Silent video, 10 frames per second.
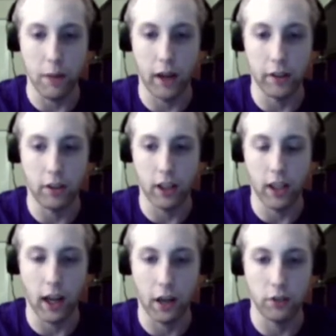entity
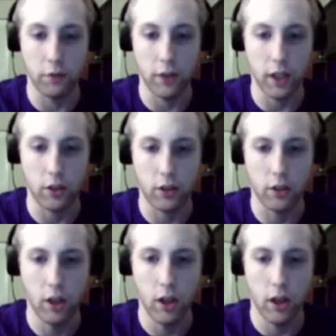as a vehicle.
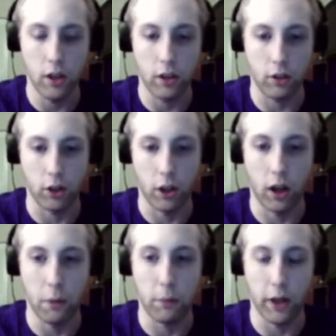It's called a player